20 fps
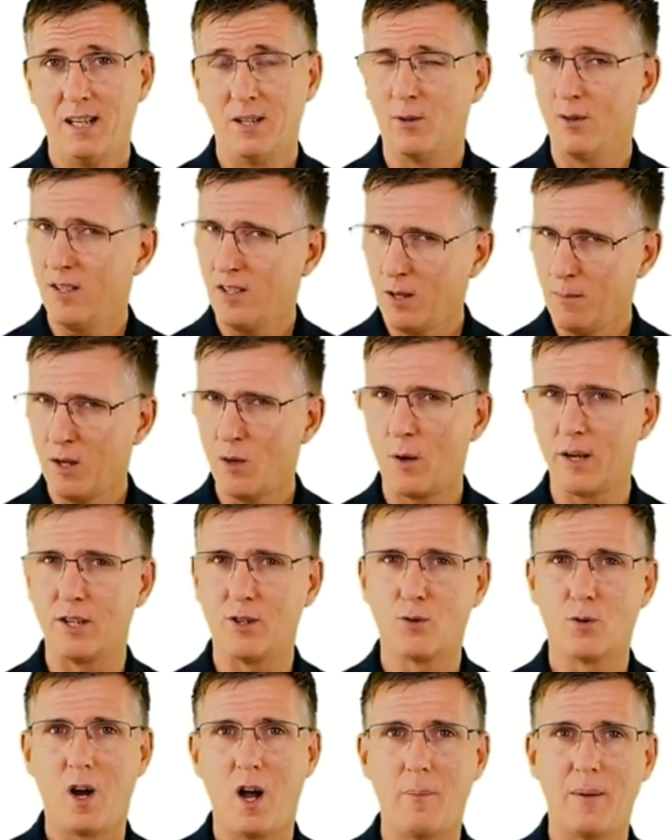Well, this can be quite
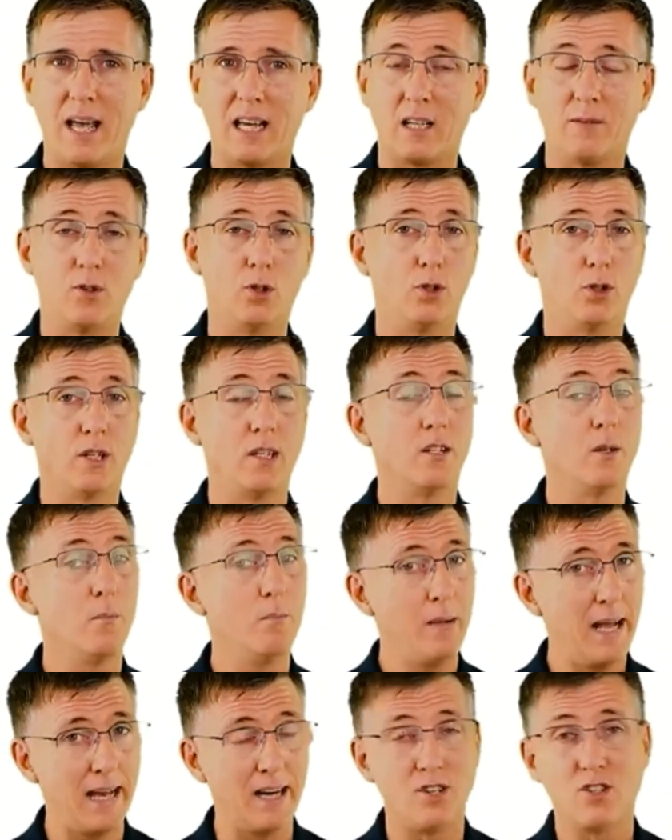a drawback if you're looking to
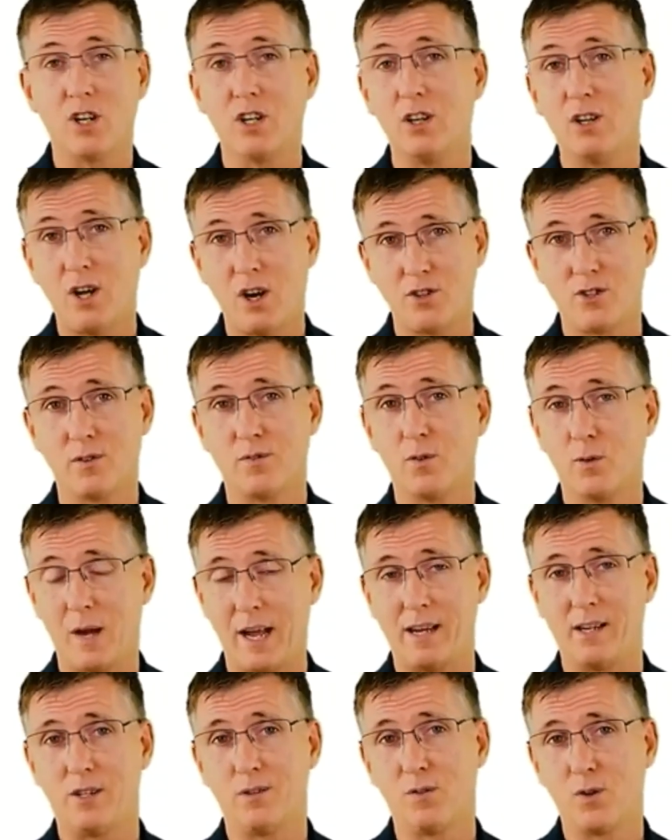manage a larger
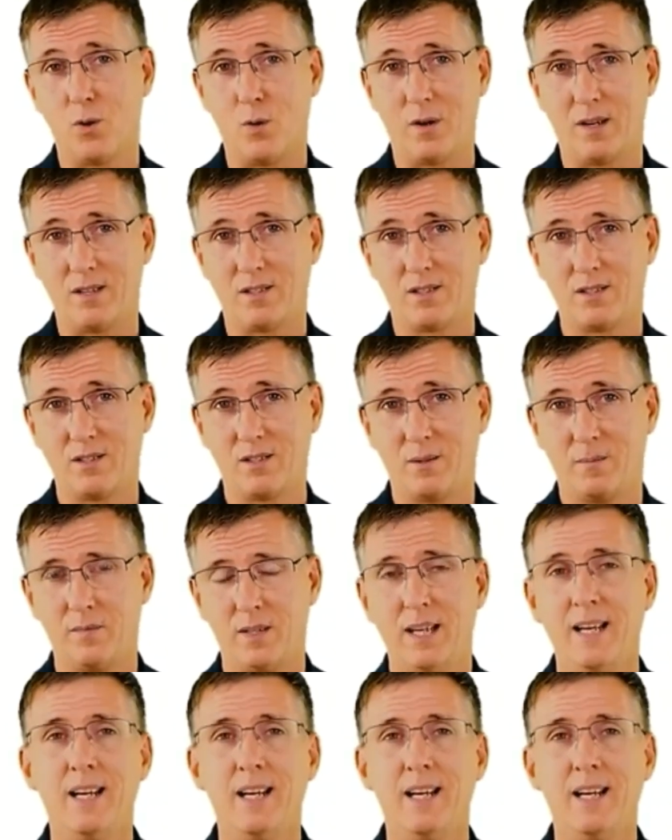variety of coins.